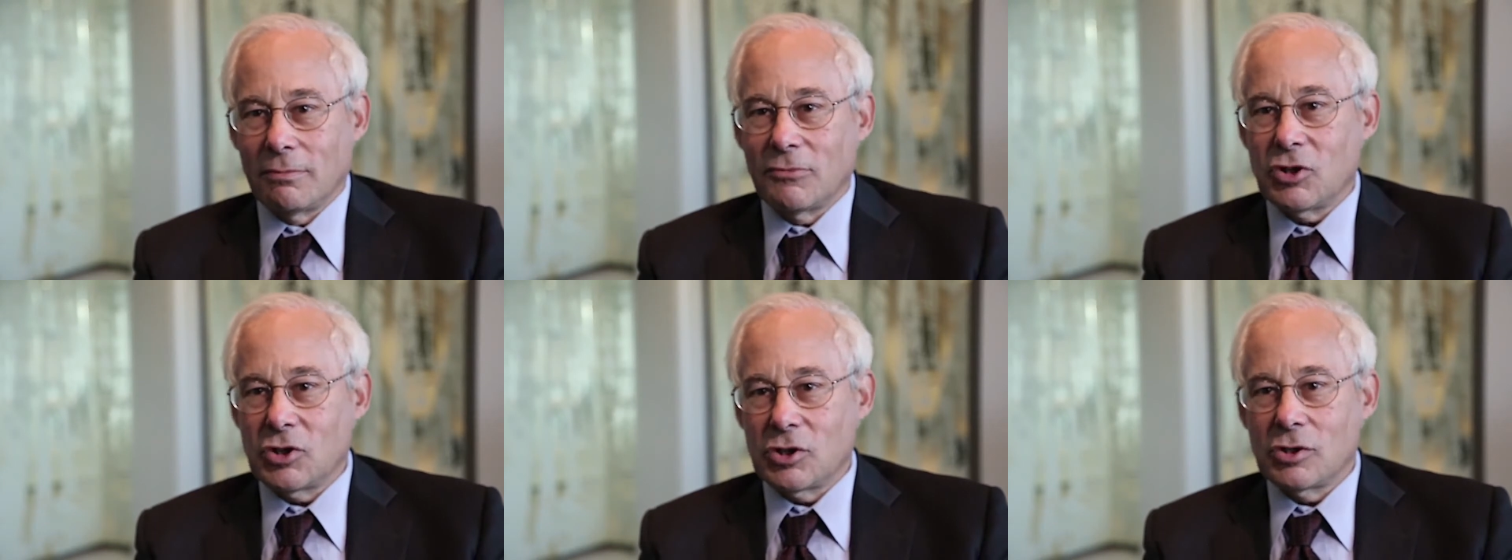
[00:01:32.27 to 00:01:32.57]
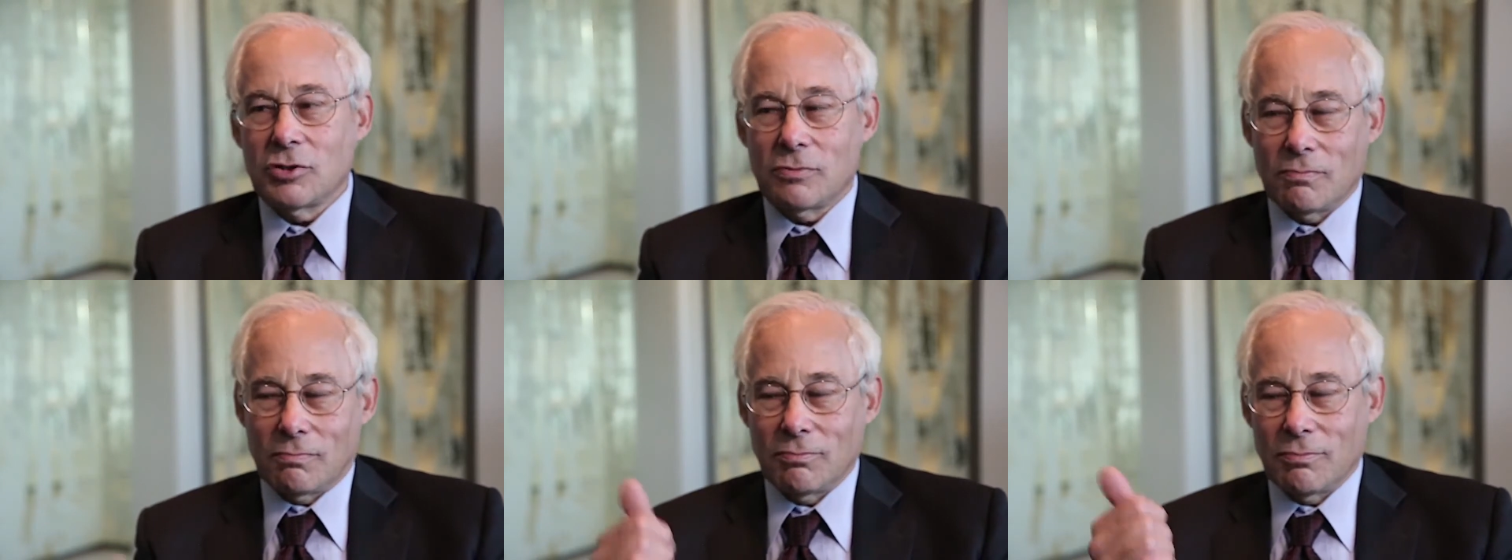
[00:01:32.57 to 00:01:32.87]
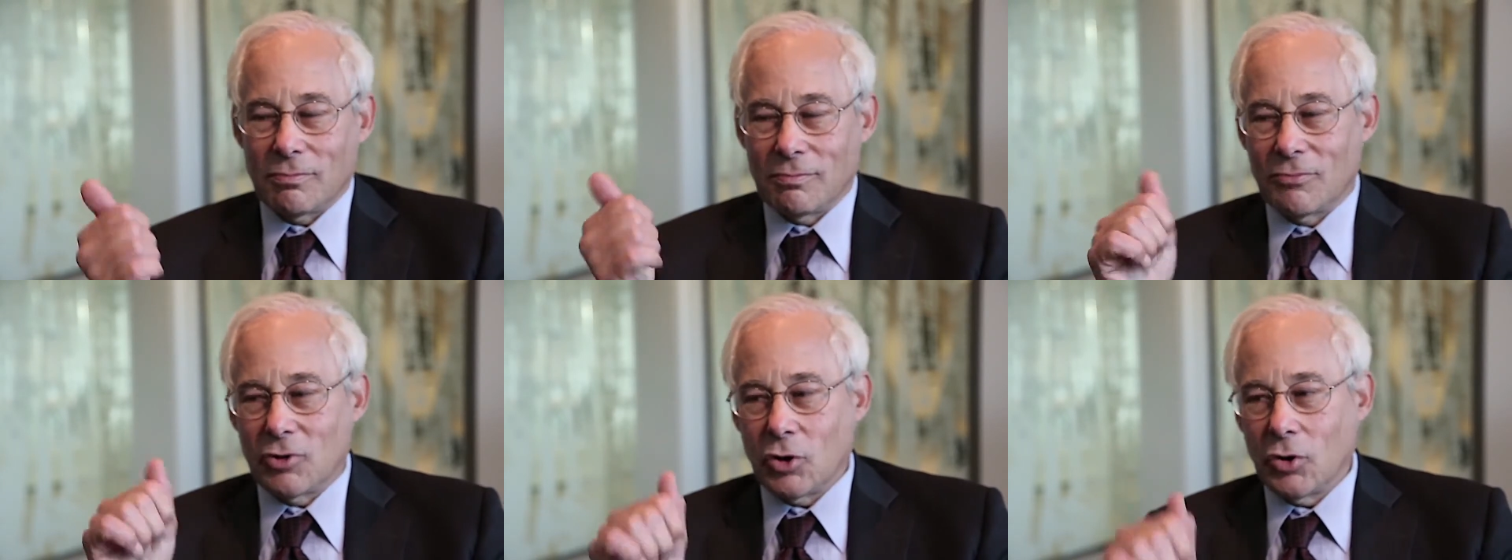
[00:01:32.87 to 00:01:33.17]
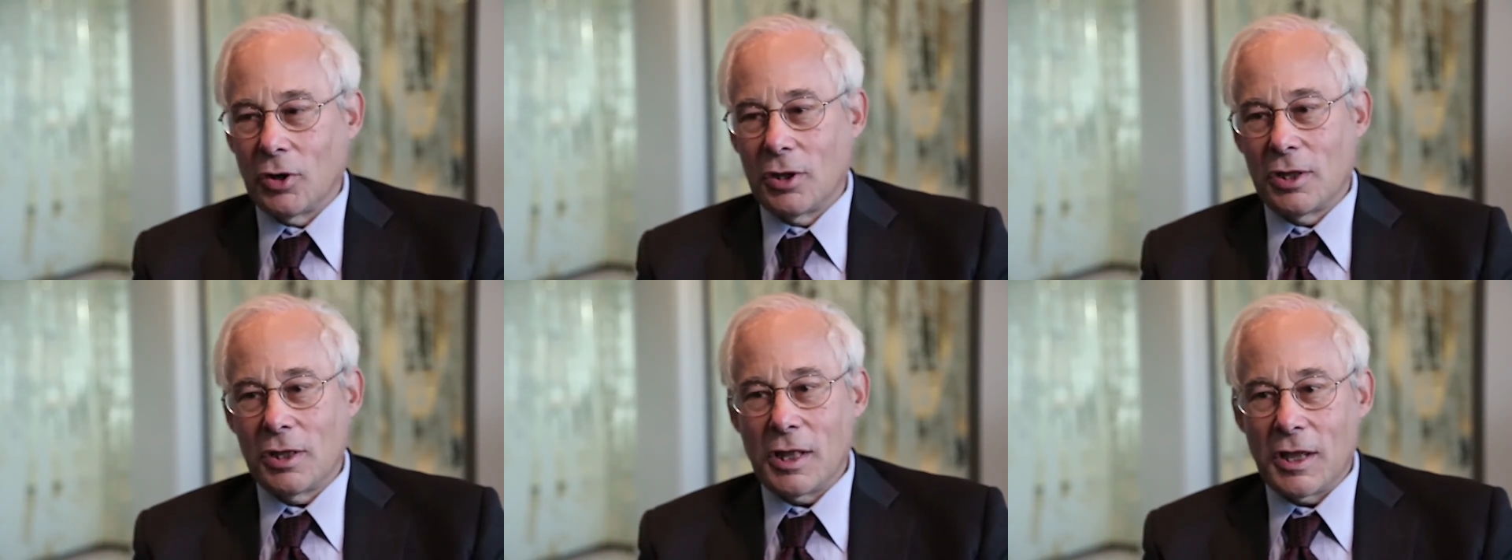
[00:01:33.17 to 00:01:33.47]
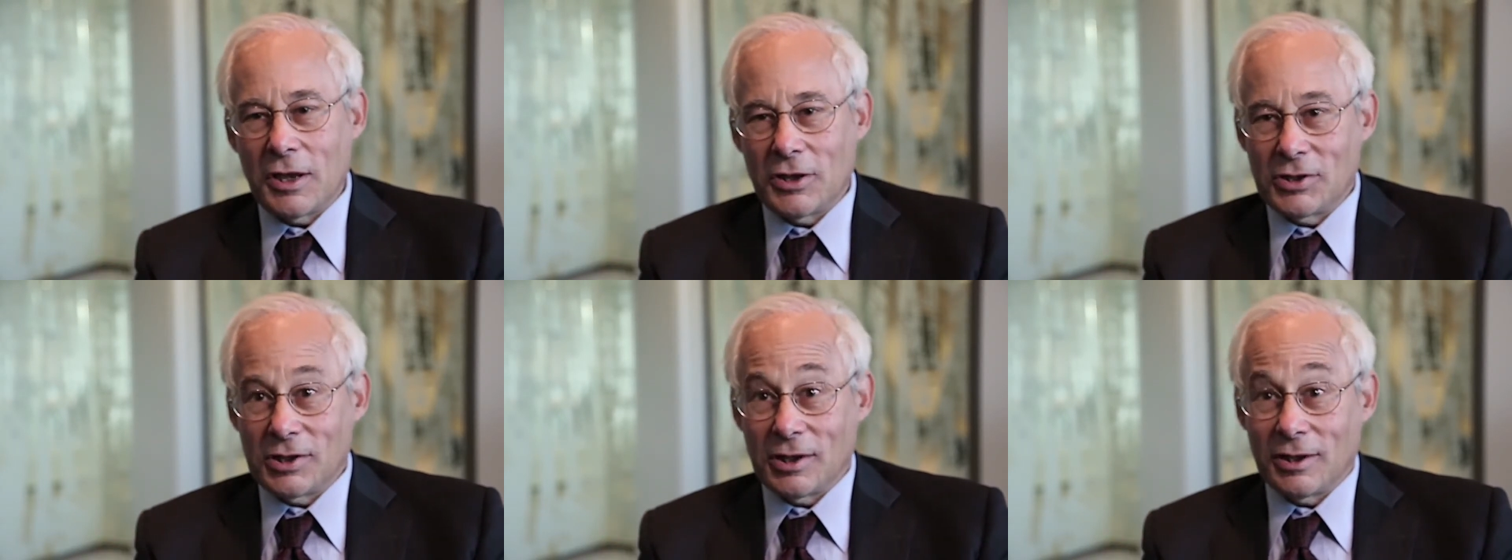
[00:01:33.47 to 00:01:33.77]
just turning
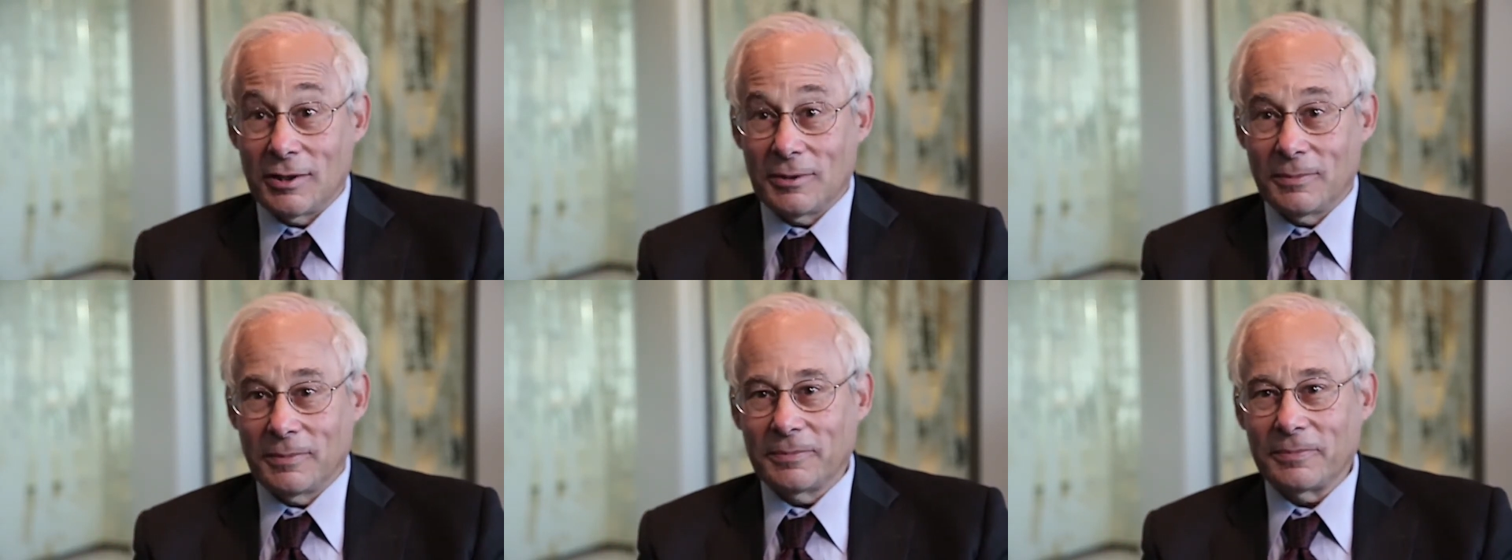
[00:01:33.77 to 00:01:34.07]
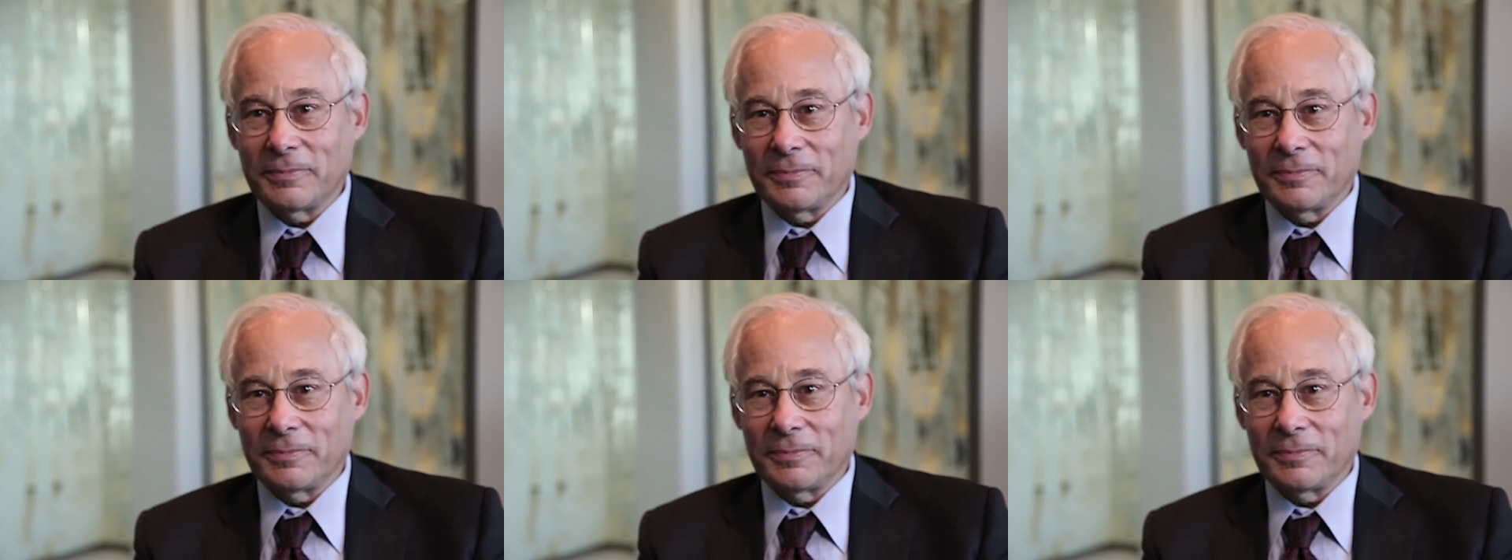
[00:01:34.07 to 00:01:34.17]
the lights on.